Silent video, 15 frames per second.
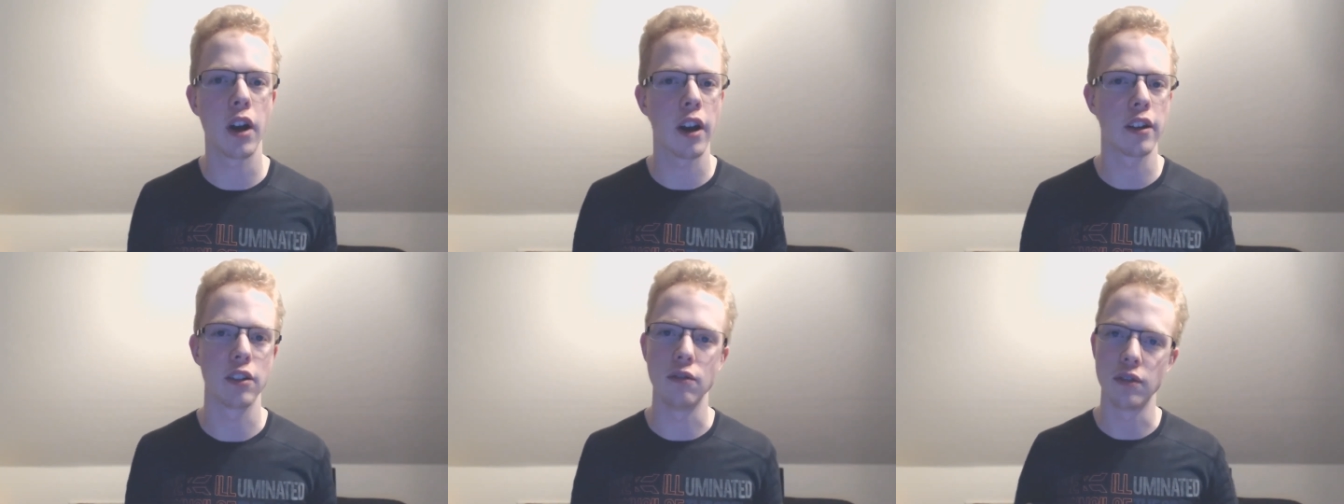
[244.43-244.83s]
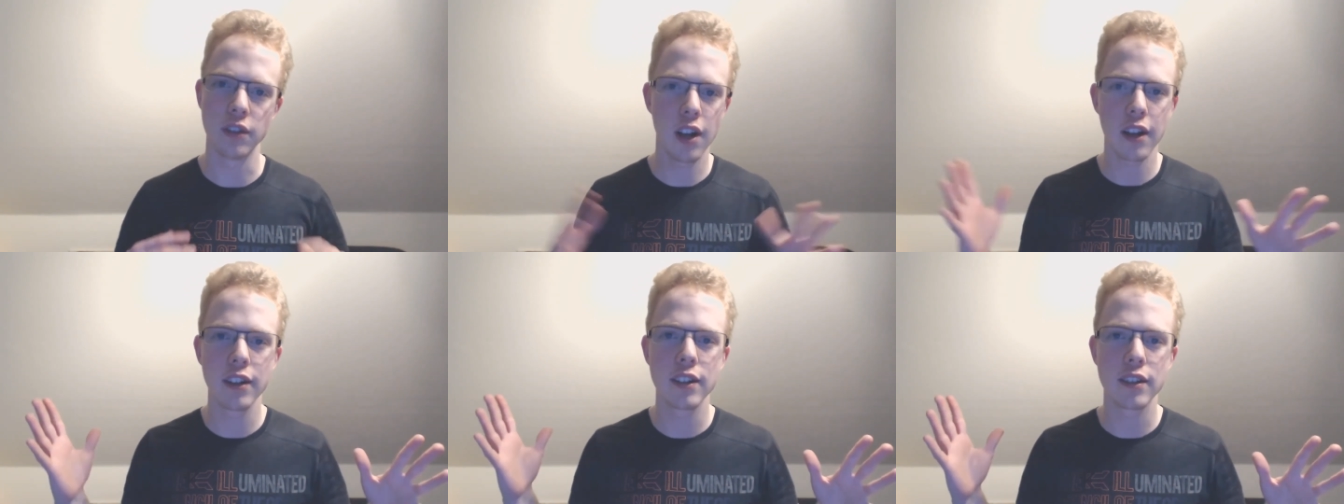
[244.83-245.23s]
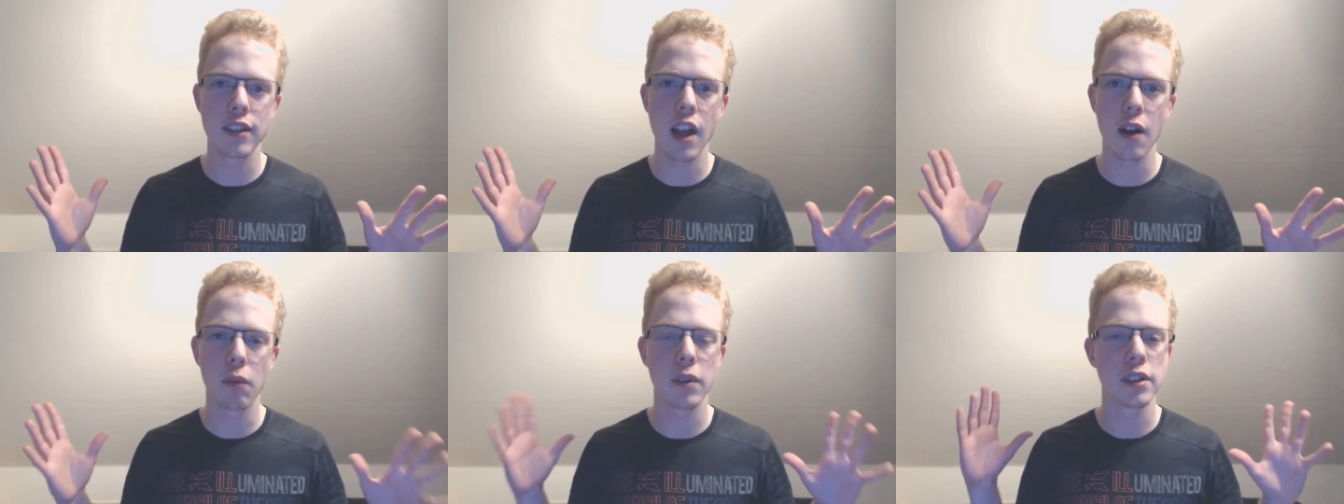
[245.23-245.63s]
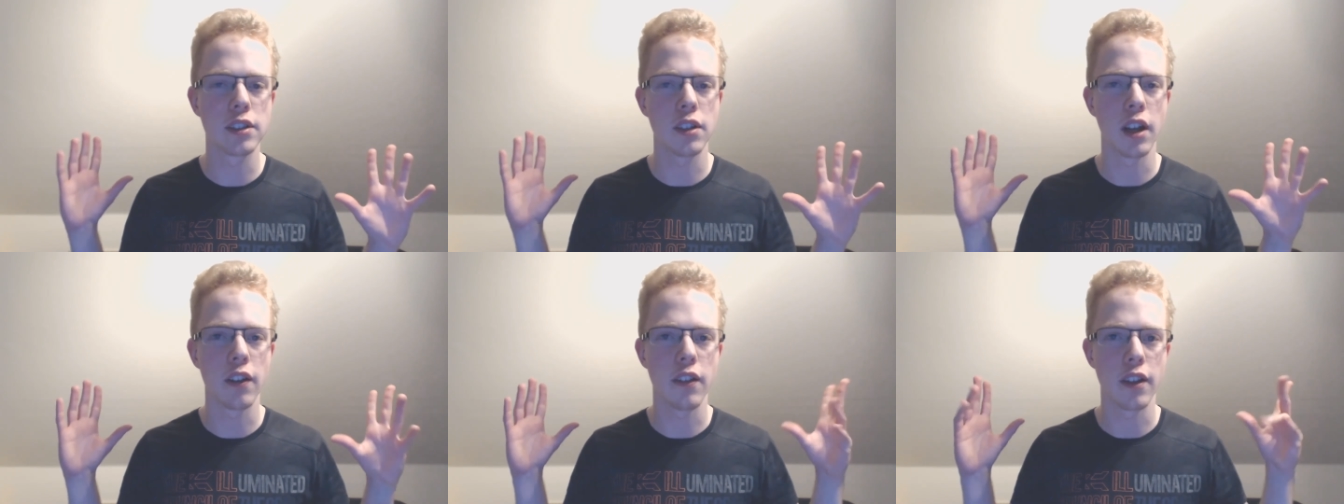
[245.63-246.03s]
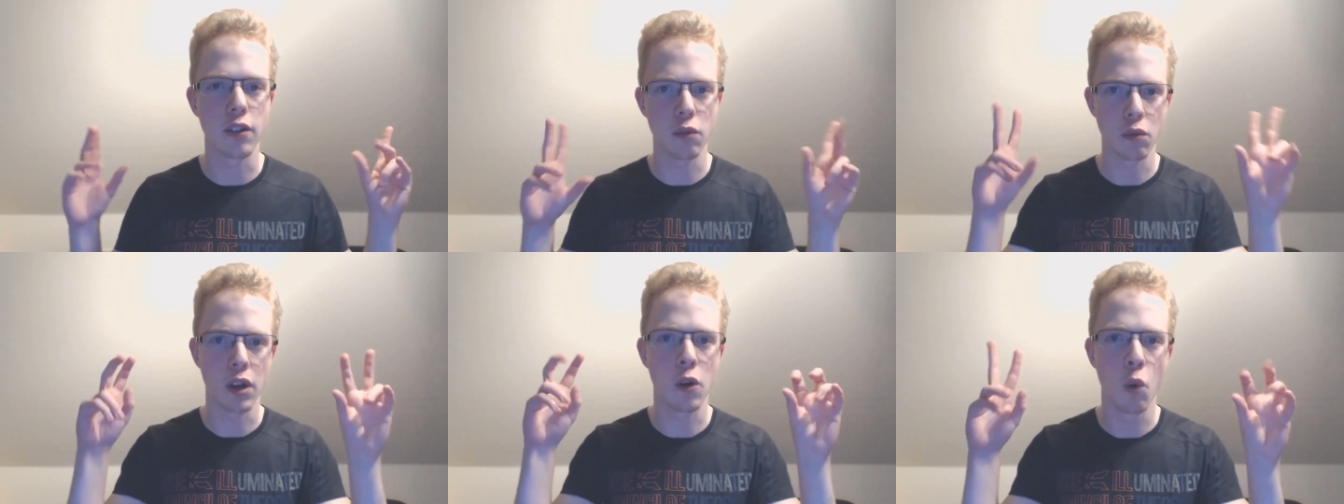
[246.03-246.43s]
I do not understand why they had
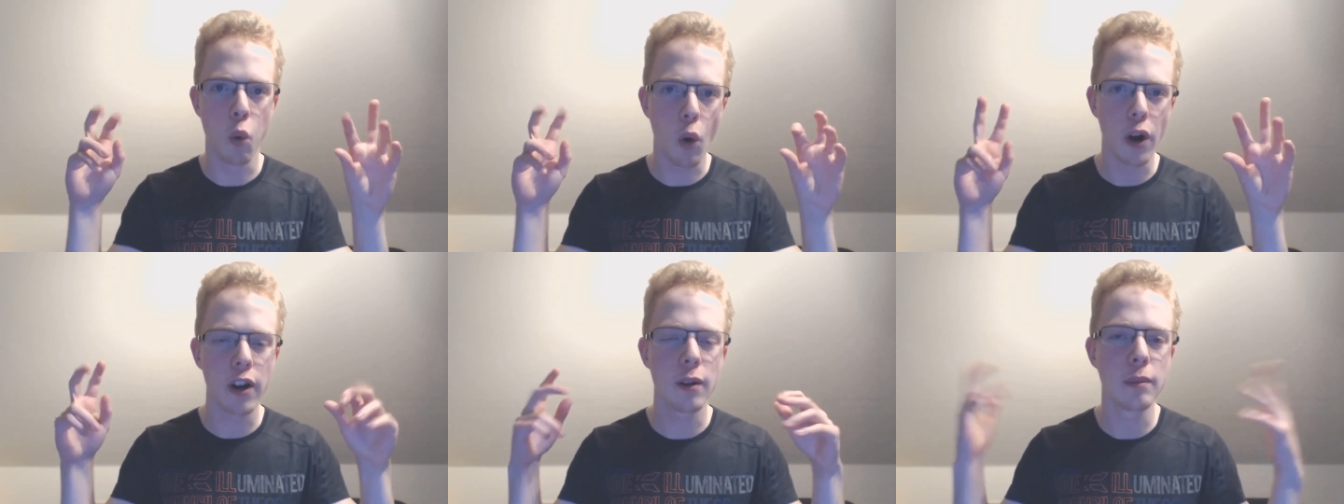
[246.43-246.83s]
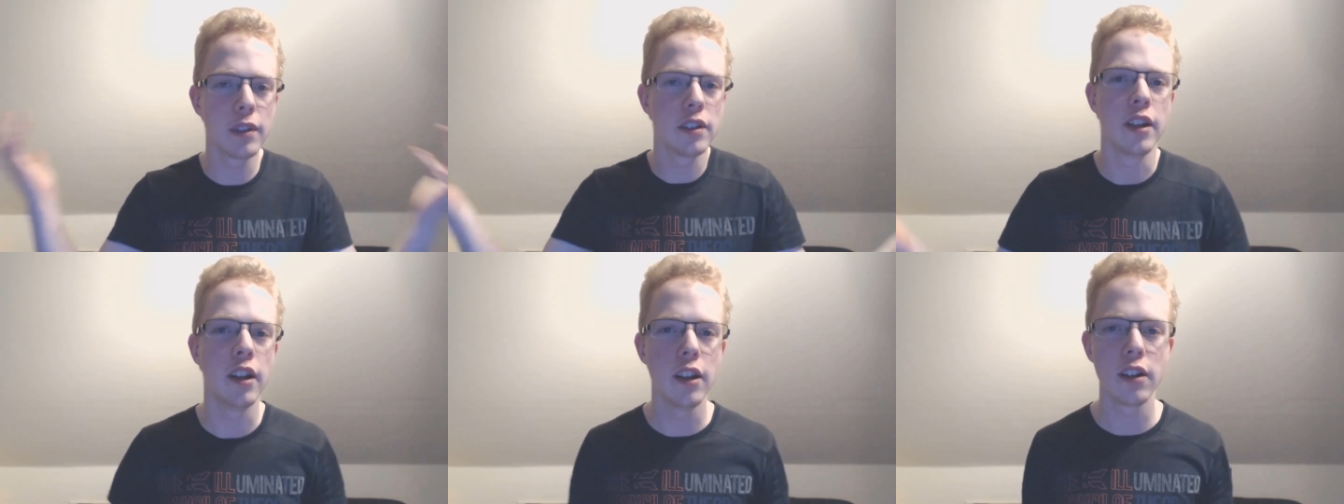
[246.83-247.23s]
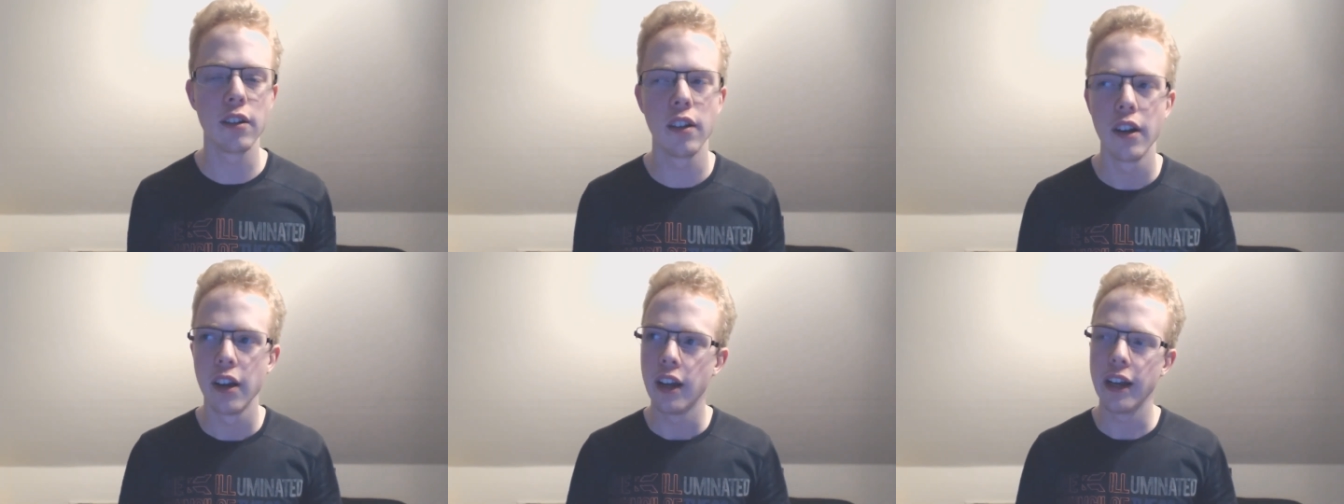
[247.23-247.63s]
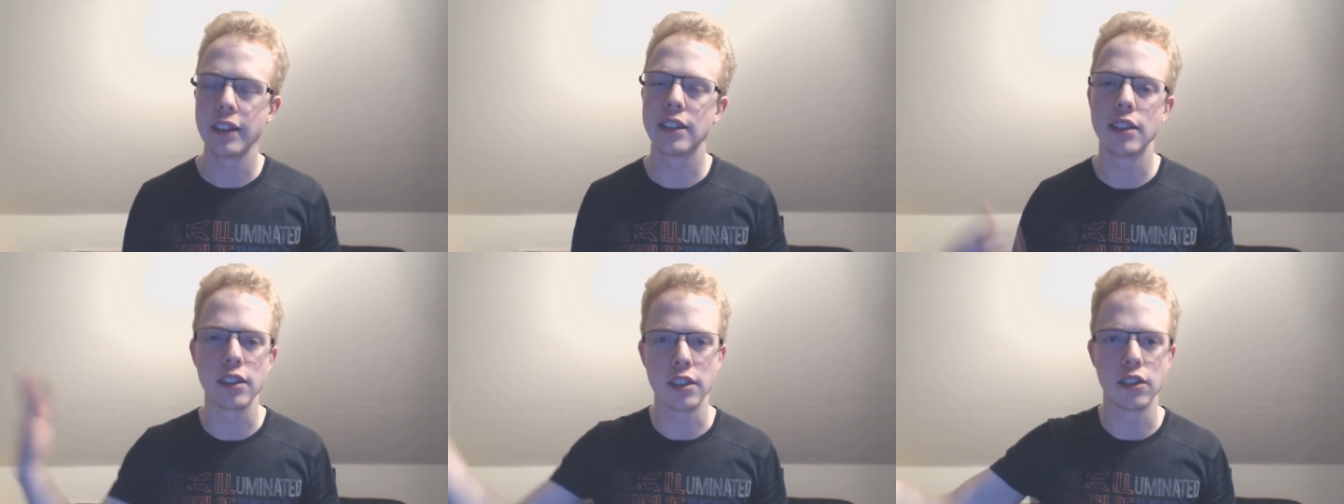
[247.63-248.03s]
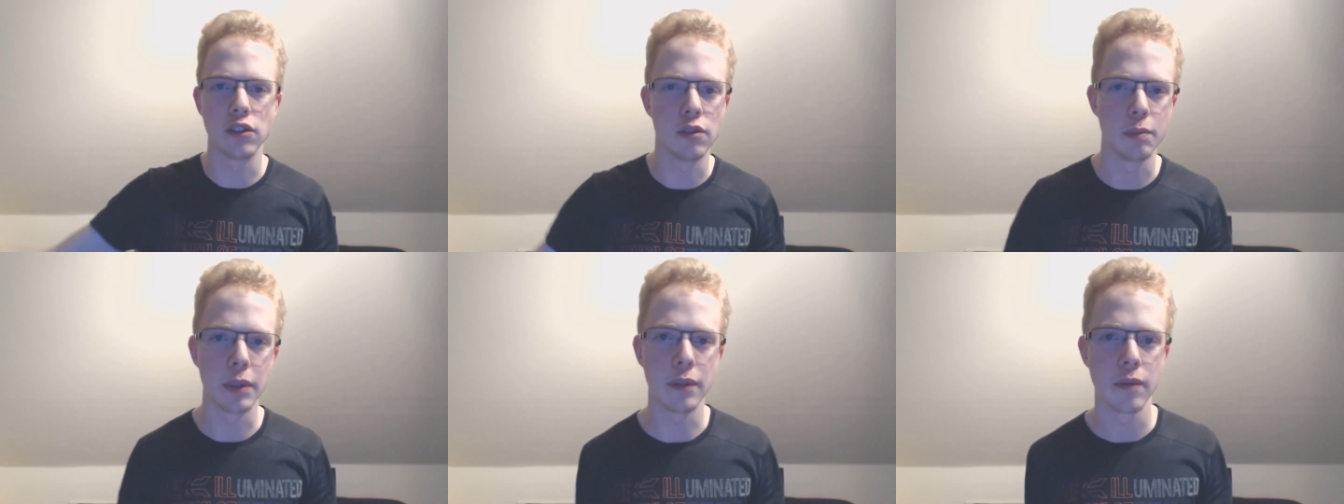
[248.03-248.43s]
that requirement here. It's just
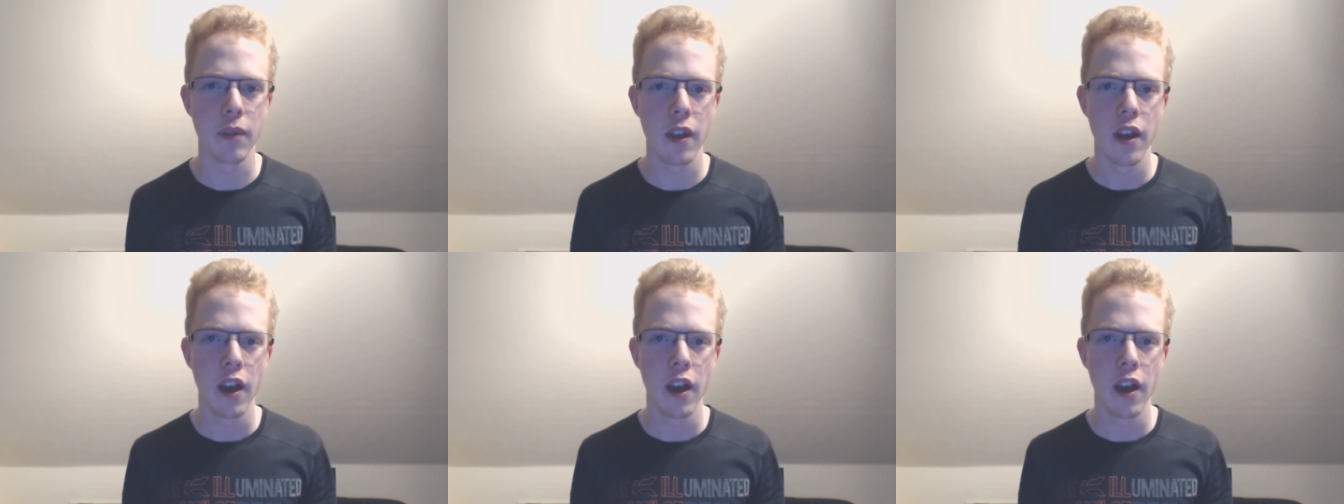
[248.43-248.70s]
stupid.